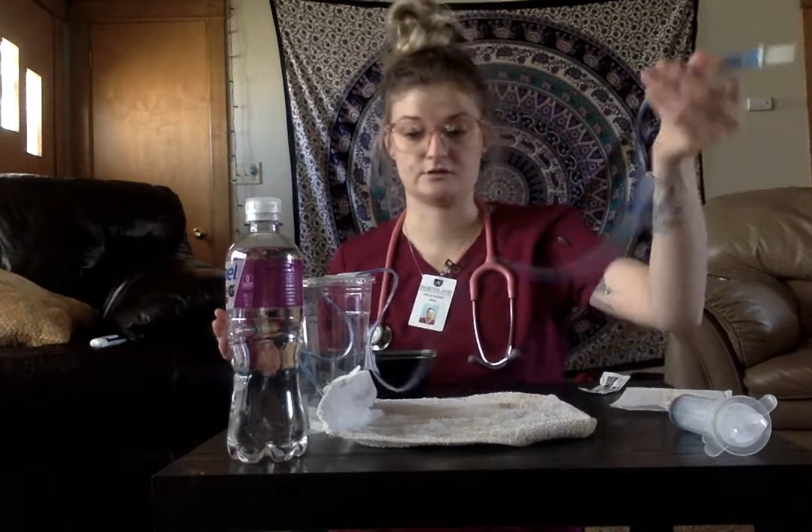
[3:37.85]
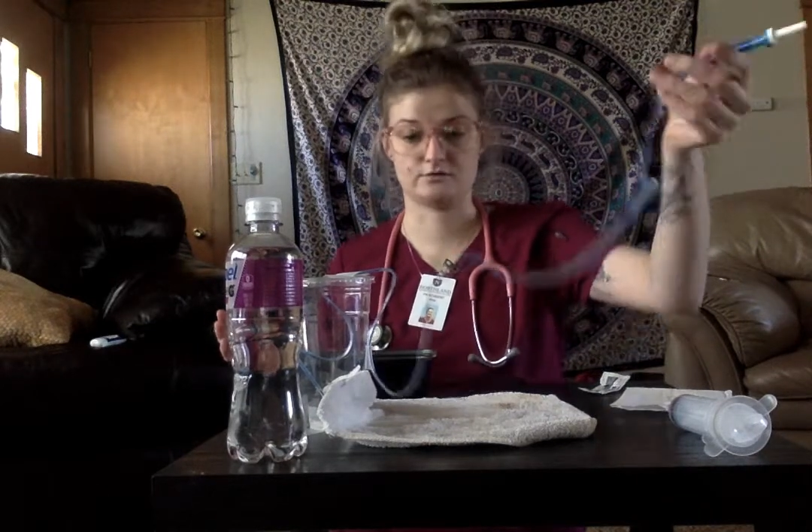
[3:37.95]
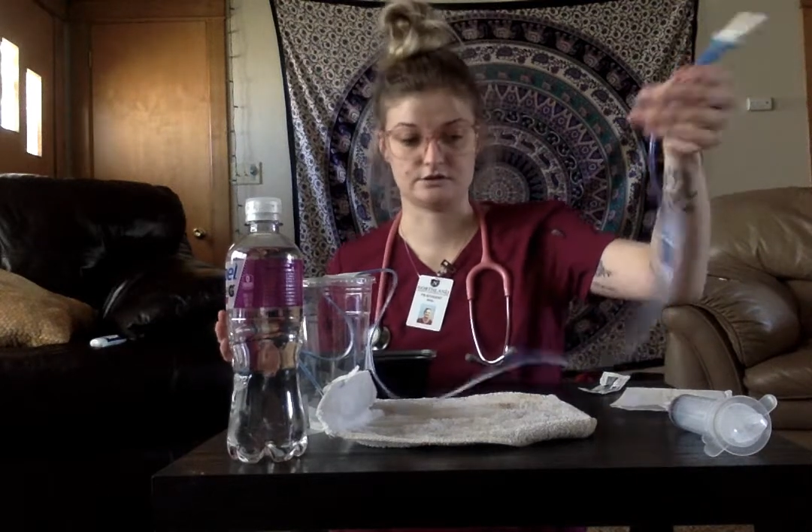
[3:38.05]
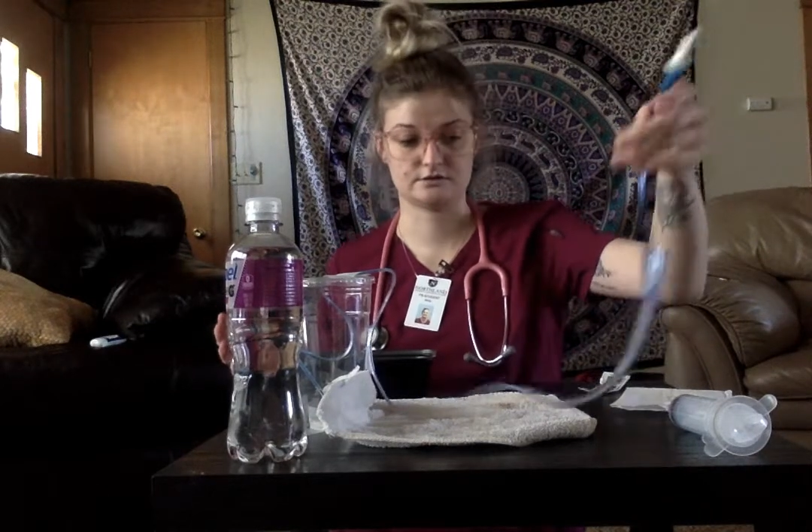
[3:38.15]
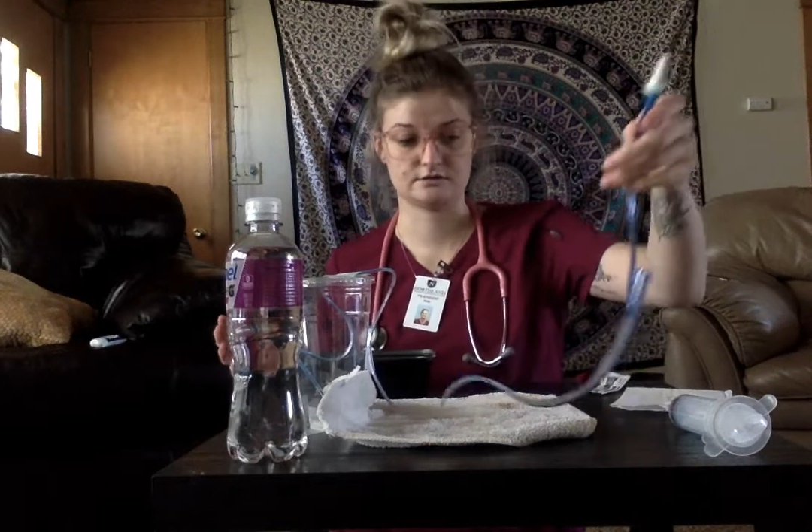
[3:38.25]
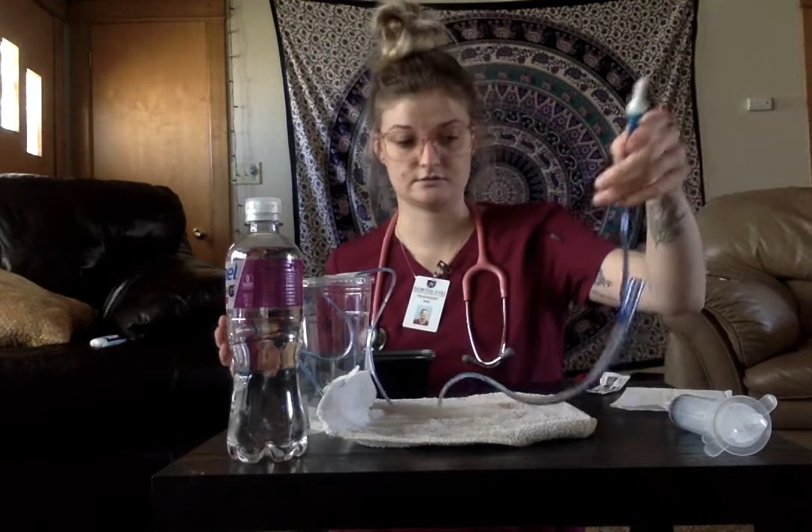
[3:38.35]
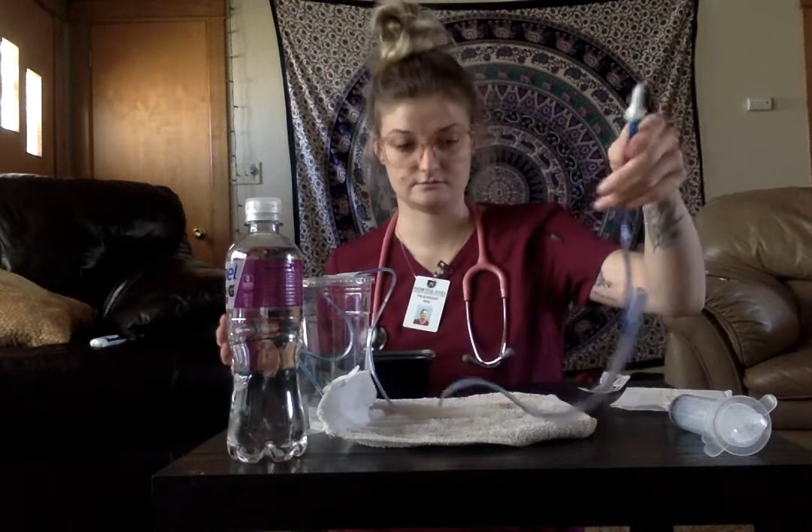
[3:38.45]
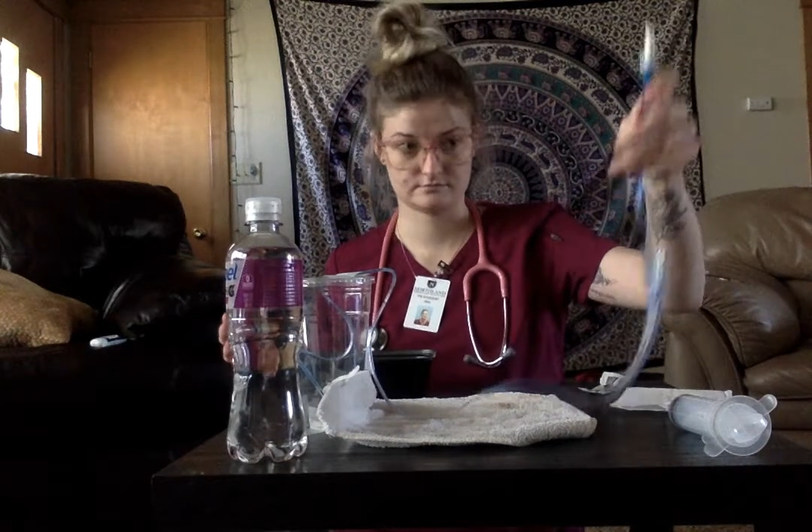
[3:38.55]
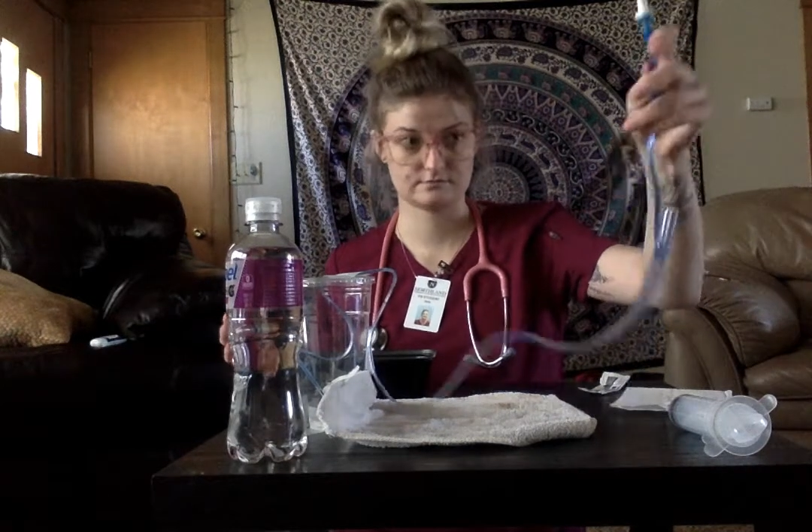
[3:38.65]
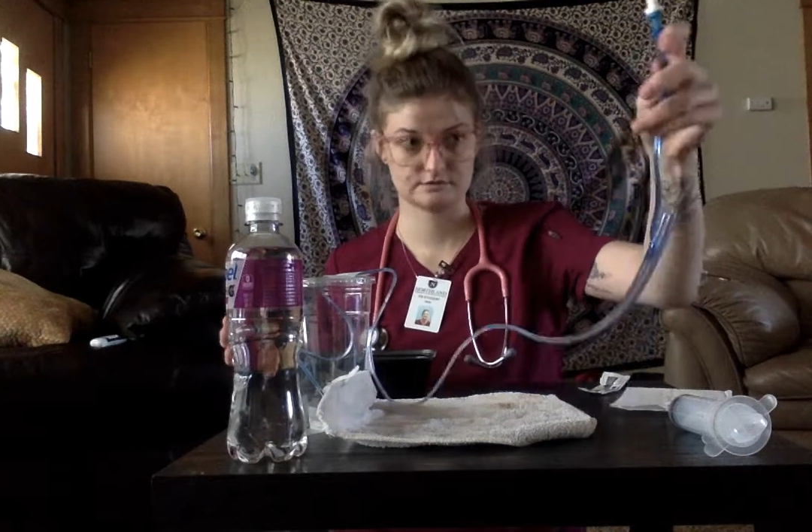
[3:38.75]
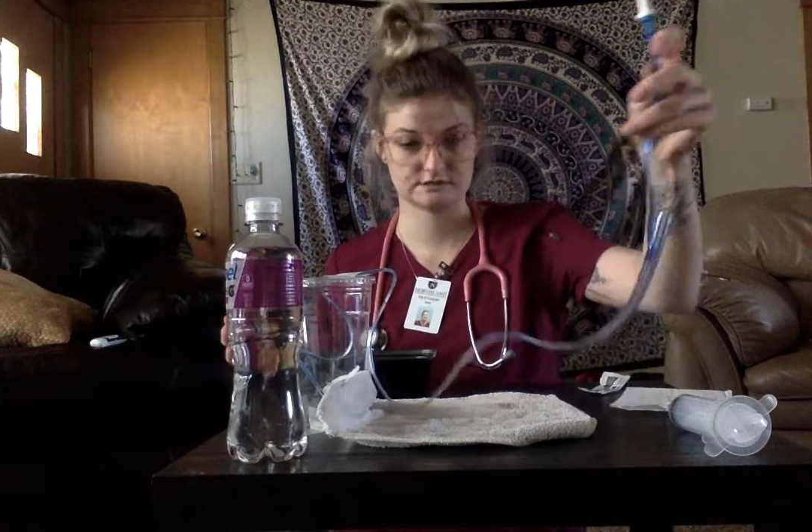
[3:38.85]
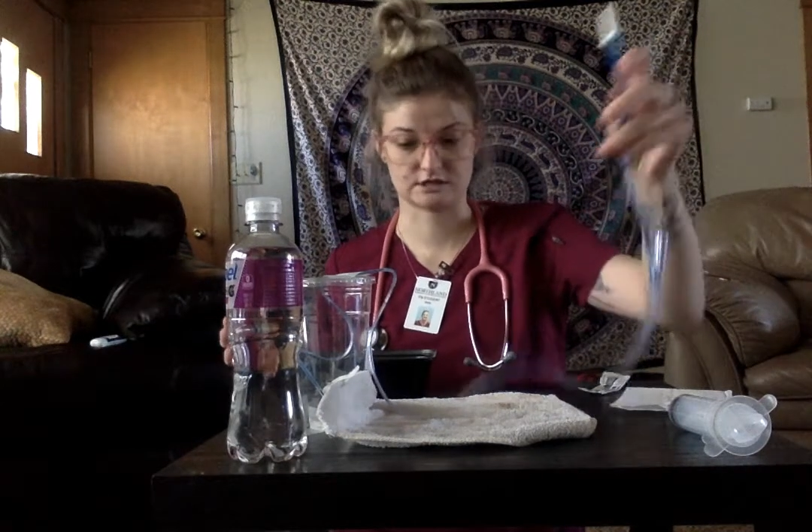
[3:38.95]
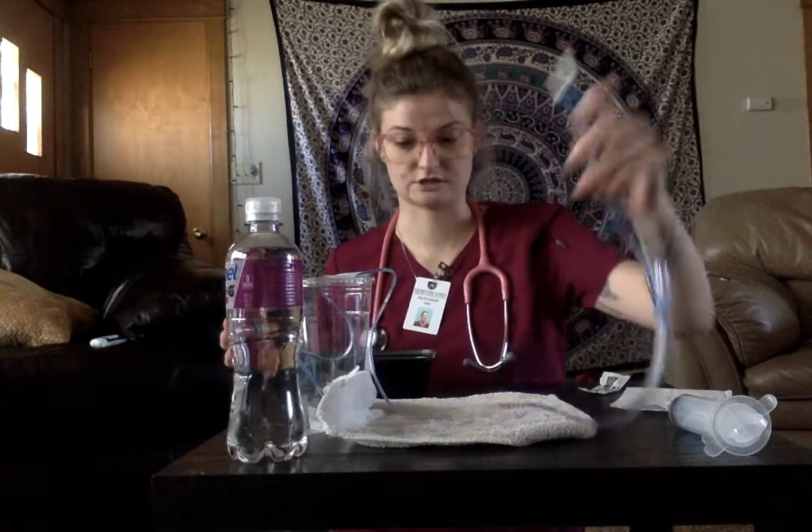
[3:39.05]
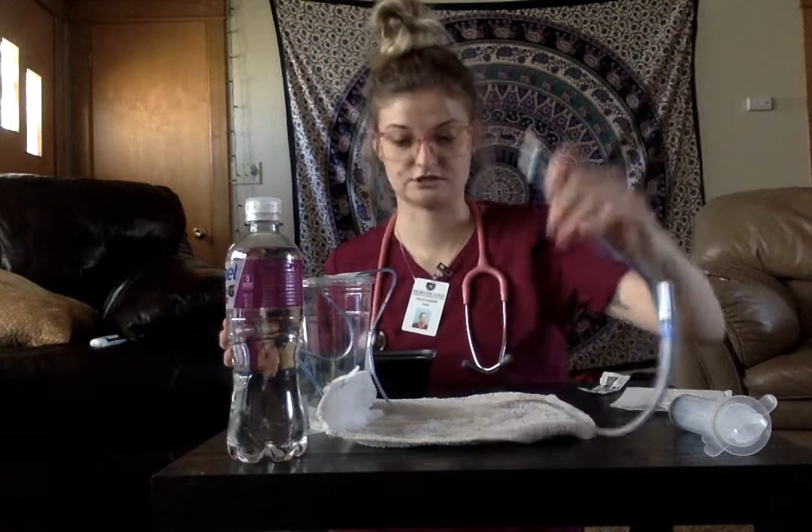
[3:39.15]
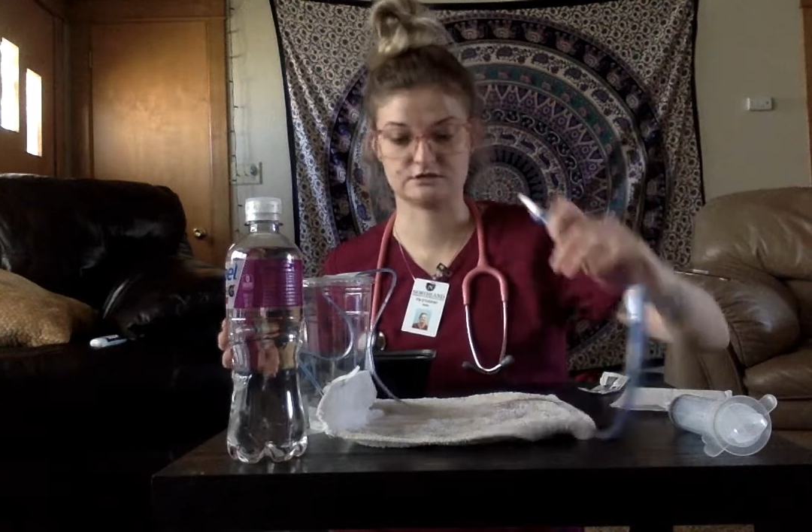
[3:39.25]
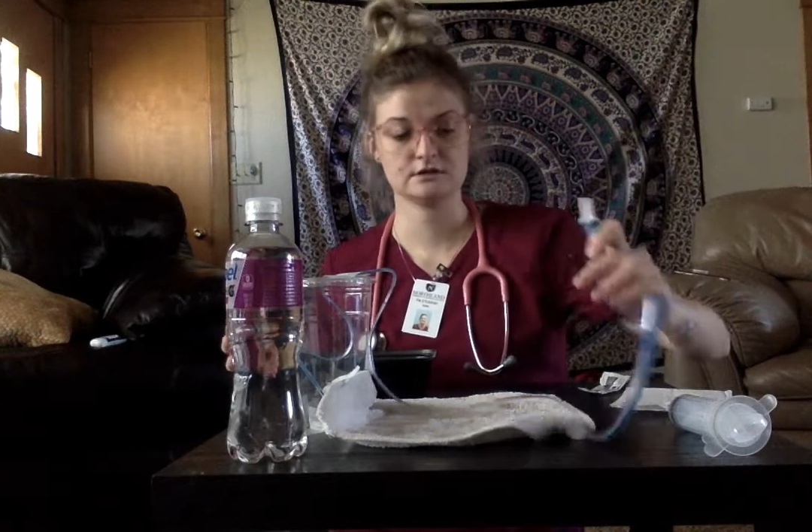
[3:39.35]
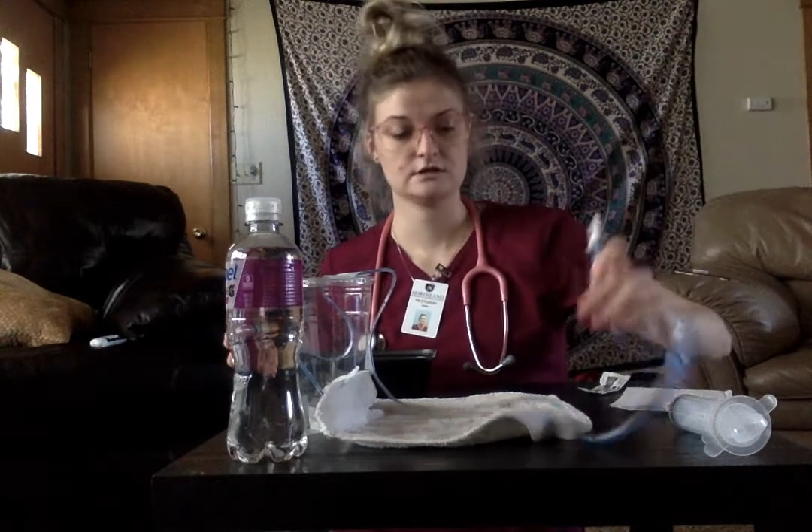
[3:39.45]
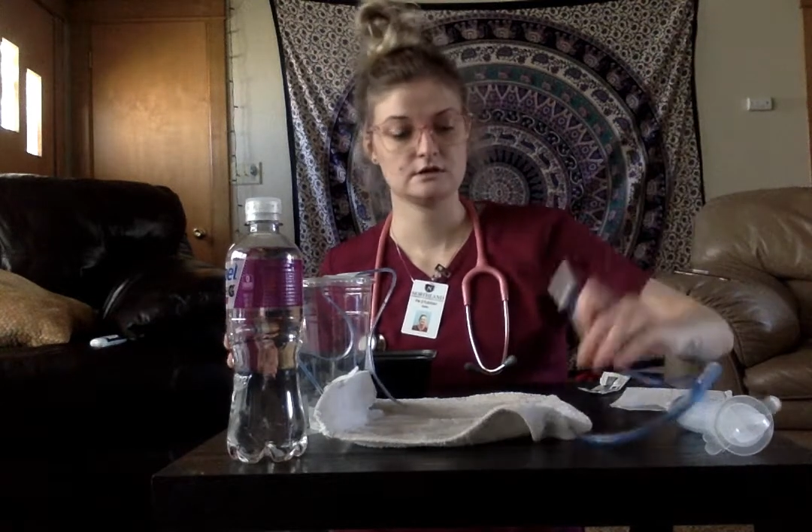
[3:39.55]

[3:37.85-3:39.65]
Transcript: You would suction.